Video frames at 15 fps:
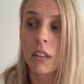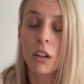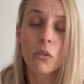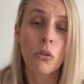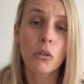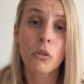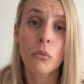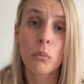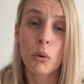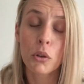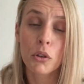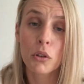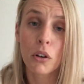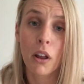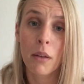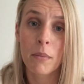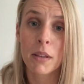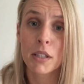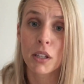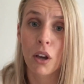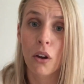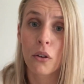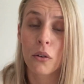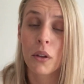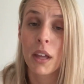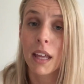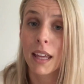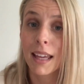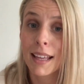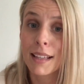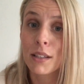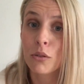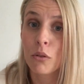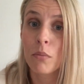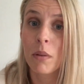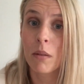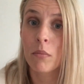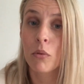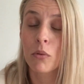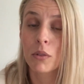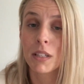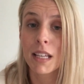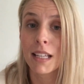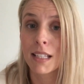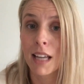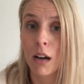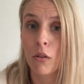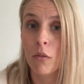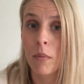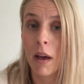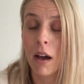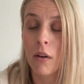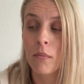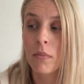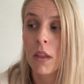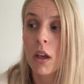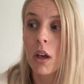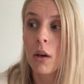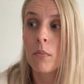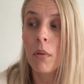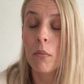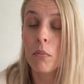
or what you'd like me to go into a bit more detail about. But